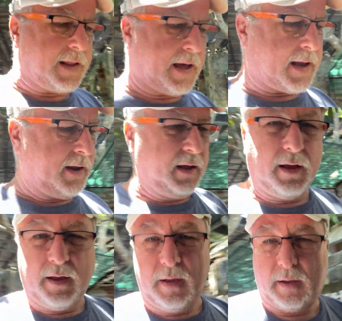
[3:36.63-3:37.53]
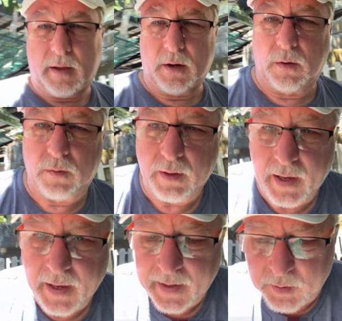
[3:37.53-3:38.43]
that,
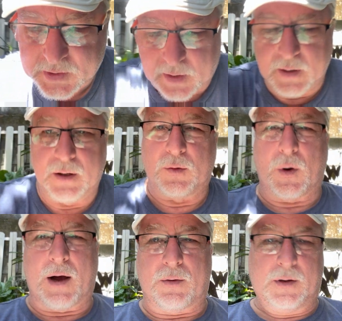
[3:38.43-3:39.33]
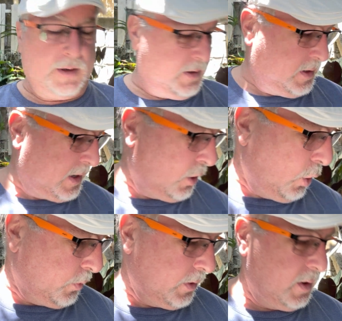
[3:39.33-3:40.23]
and I was like, wow, I
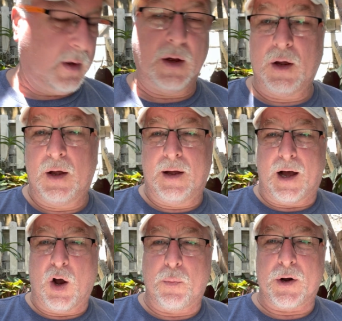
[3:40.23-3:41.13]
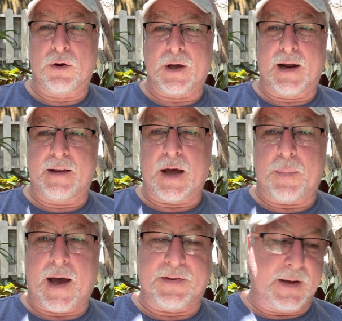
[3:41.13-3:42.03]
hope we don't get on that
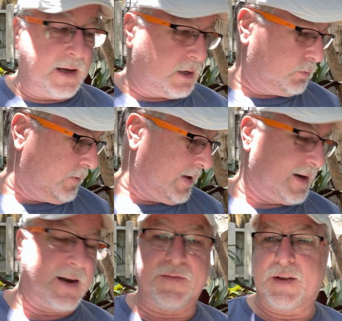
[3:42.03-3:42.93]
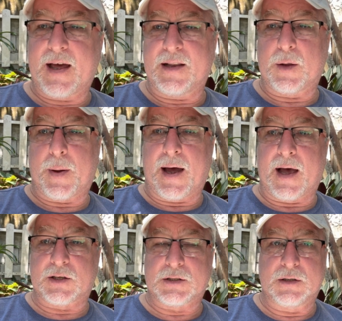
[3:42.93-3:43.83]
path again, because we've had enough of that in the
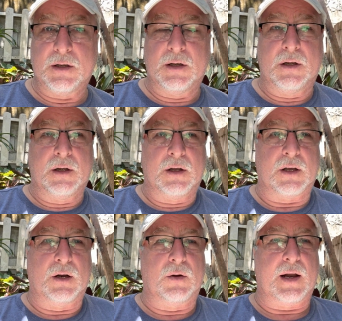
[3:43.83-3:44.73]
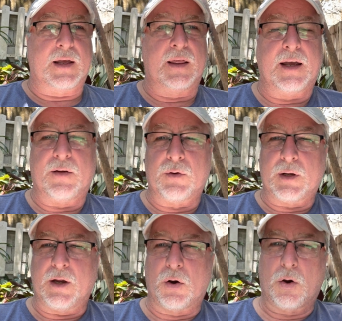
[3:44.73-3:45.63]
past. I think it
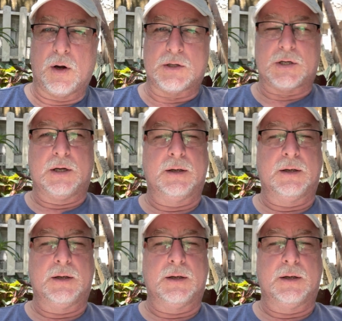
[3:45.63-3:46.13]
really hurts